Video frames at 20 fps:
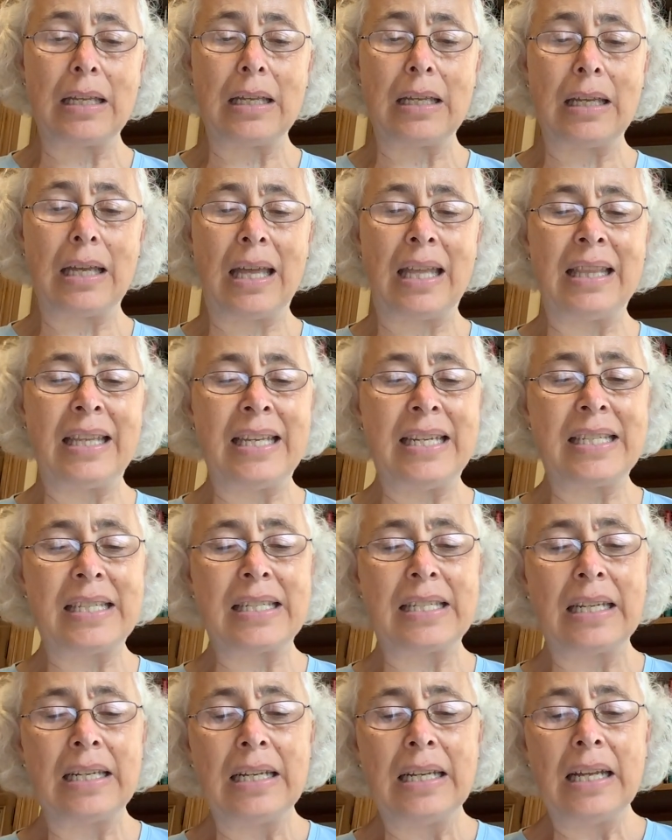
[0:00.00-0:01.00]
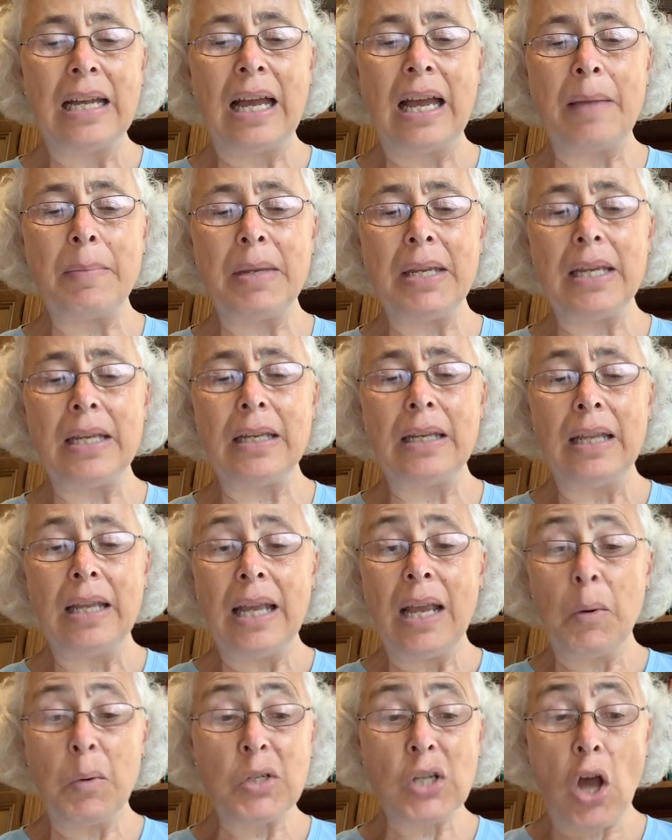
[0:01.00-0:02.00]
At least, it
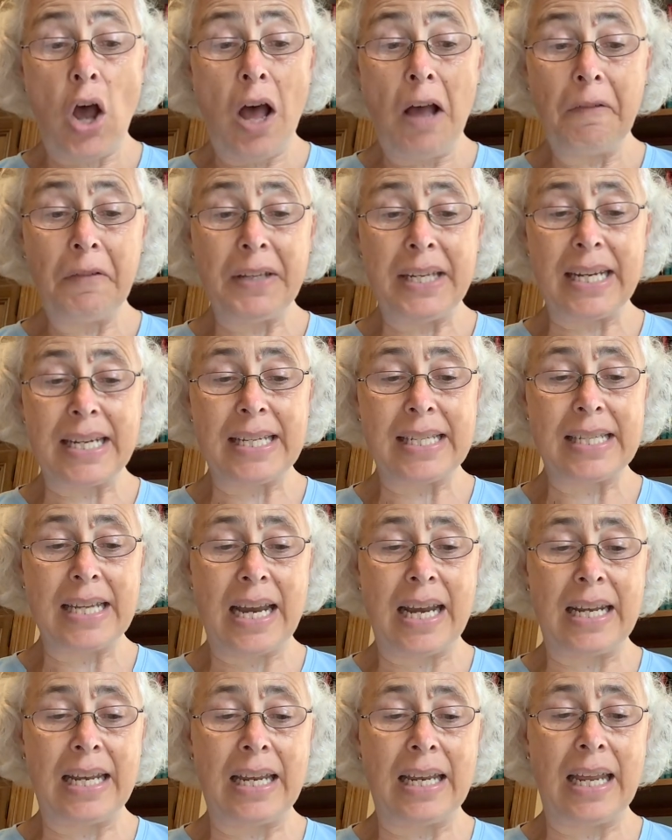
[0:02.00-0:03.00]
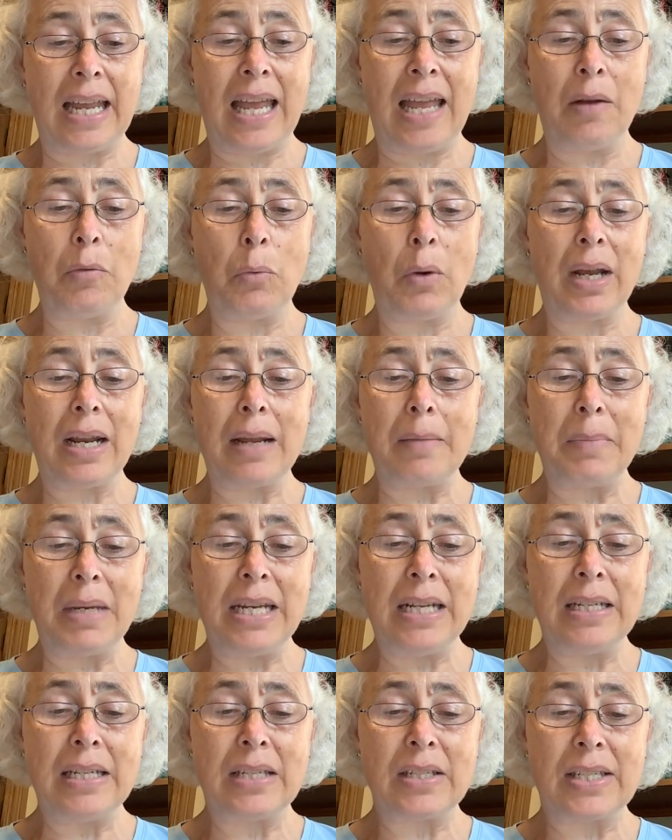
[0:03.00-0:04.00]
was awfully exciting, and what I
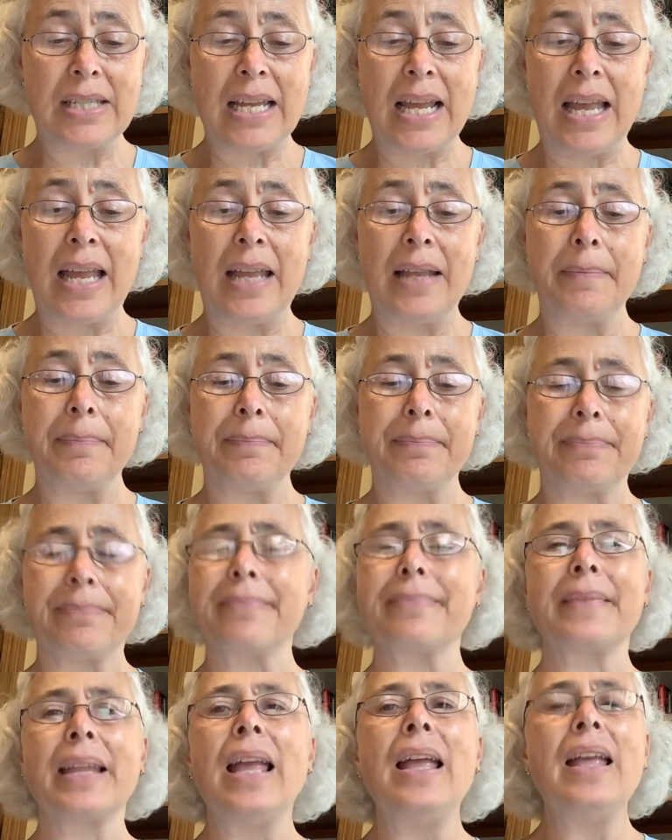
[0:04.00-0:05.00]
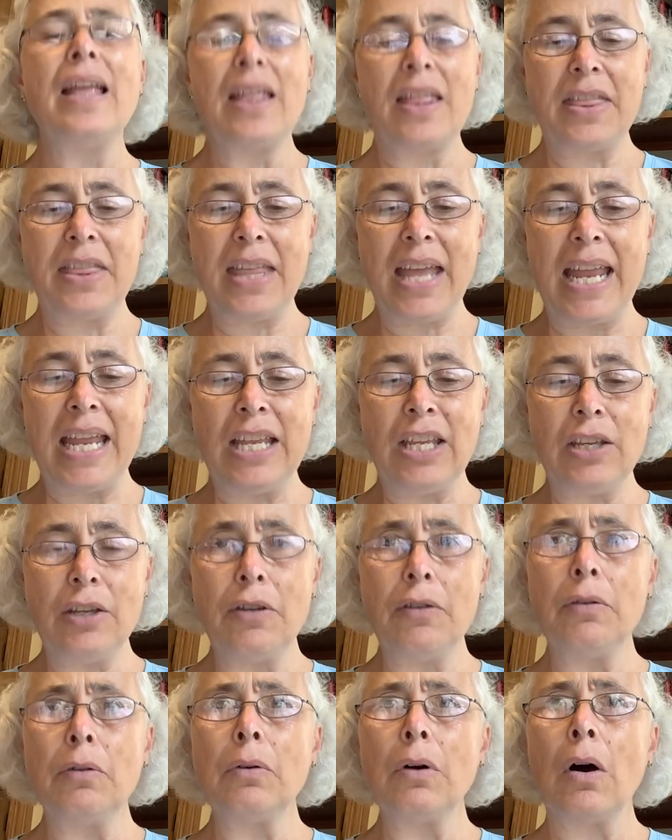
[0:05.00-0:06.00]
mean to say, thank
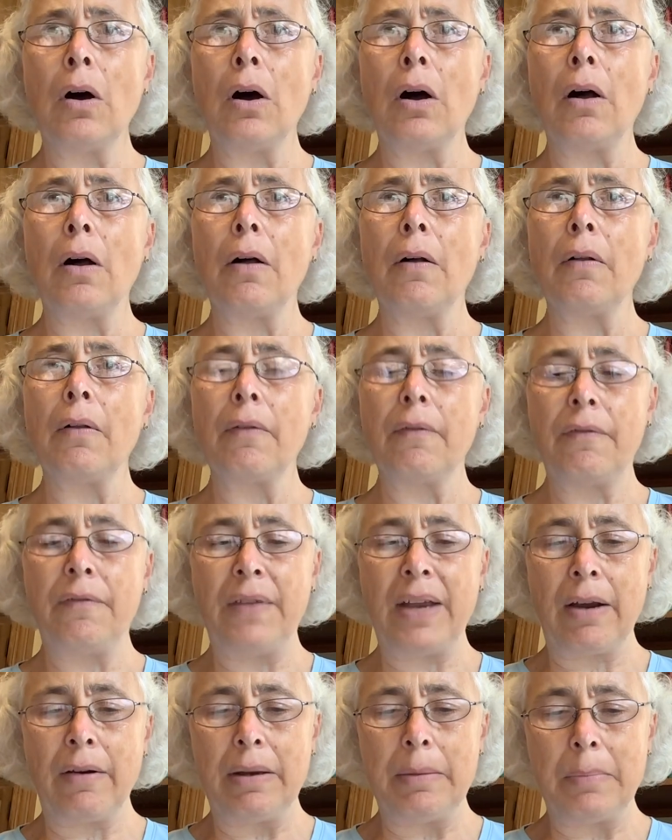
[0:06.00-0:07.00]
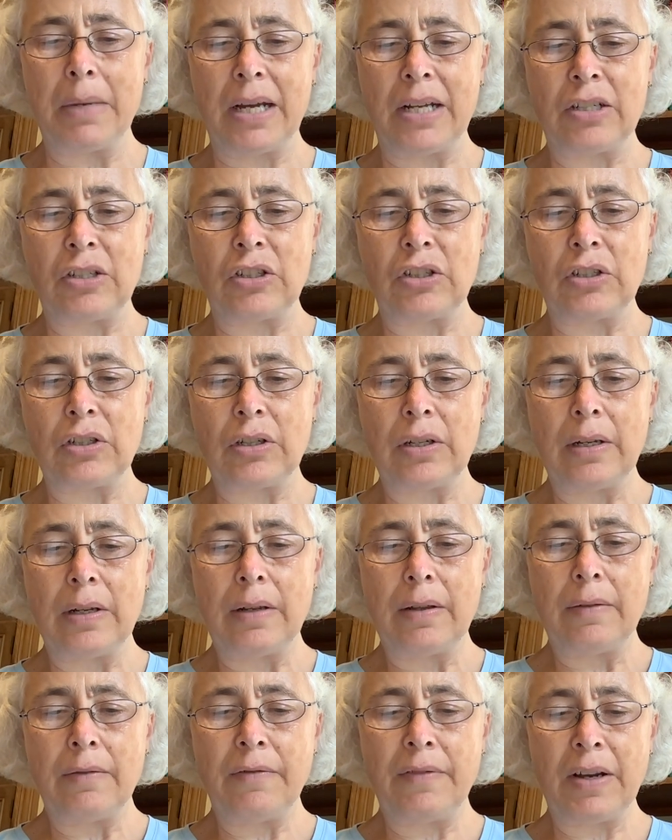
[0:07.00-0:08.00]
you all very much
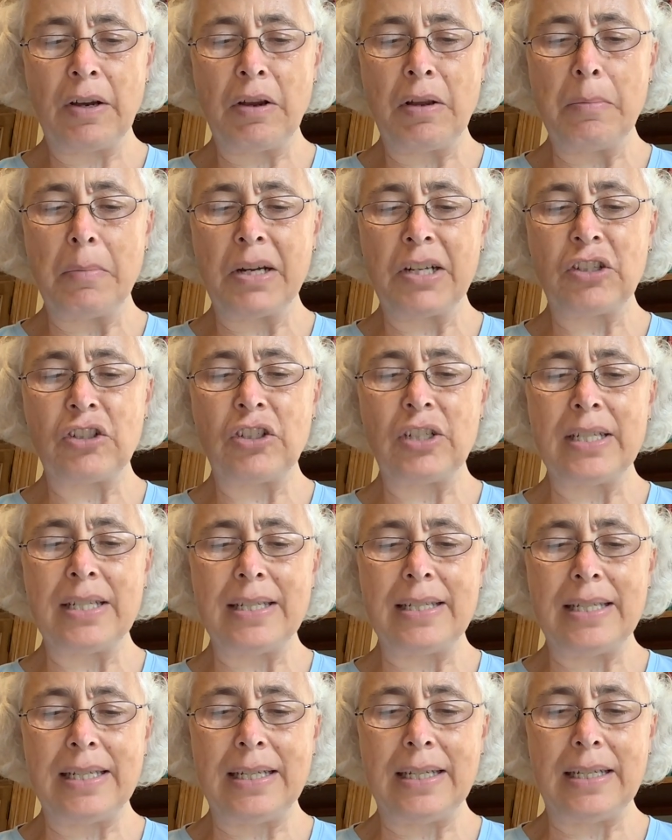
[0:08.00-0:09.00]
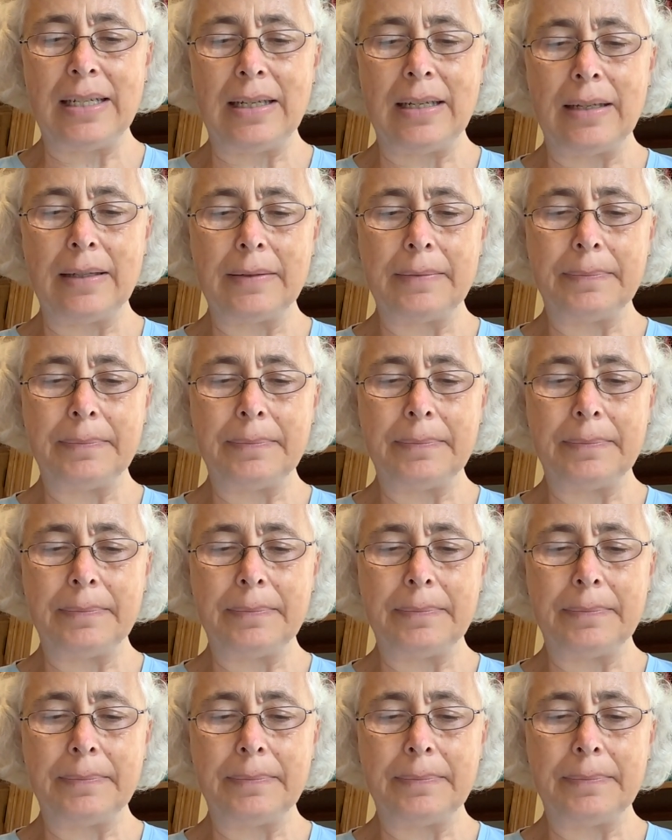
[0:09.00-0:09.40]
indeed."